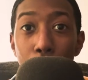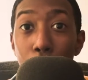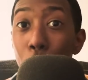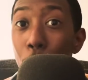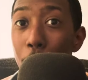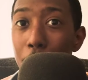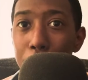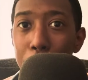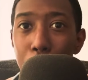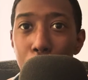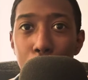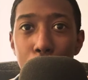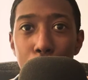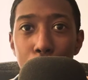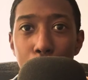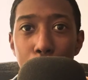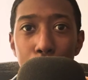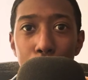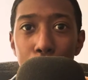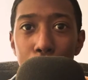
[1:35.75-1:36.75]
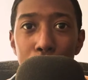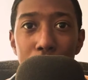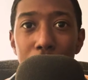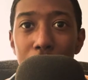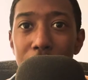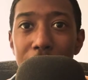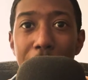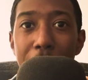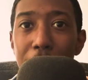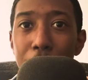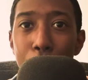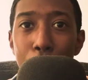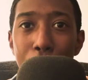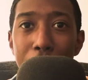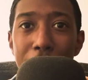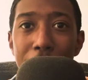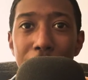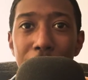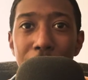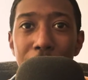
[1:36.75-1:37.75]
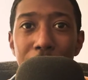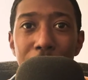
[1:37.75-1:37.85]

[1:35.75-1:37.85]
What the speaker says: Unravel from the anime